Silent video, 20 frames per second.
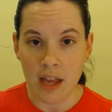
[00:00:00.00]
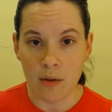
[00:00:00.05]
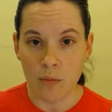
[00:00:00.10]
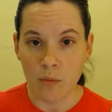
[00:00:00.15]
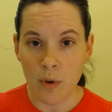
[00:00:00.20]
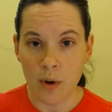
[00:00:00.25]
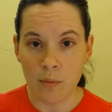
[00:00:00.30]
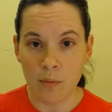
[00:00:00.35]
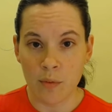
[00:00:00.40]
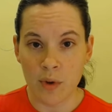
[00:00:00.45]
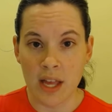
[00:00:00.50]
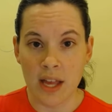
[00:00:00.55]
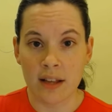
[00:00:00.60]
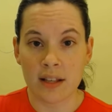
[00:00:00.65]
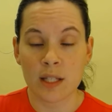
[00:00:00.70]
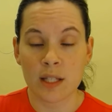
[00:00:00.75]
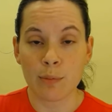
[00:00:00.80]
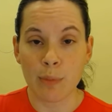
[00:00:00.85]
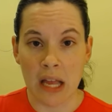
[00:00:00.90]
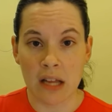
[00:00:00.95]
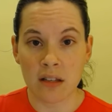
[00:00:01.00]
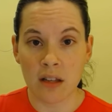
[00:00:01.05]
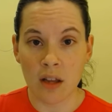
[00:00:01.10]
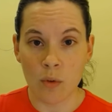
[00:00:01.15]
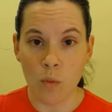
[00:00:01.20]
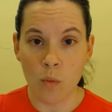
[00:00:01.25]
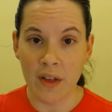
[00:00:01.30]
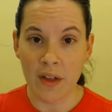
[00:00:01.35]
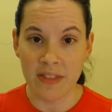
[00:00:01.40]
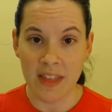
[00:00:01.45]
when we expand on
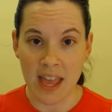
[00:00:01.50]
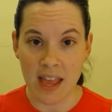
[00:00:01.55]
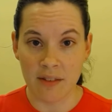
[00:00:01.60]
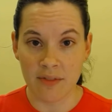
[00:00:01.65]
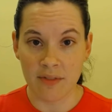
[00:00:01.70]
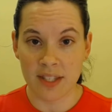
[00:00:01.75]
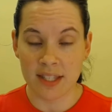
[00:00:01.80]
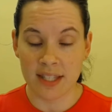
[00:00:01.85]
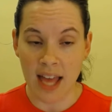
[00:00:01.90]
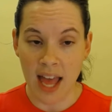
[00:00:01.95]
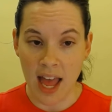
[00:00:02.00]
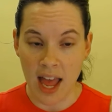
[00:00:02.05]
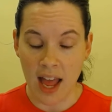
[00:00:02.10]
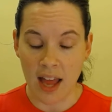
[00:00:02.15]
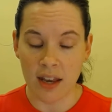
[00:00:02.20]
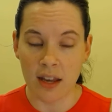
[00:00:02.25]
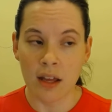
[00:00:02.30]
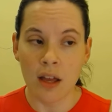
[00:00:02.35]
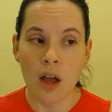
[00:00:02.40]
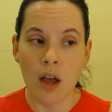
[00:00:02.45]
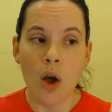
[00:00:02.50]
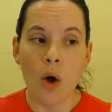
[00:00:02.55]
what they've said,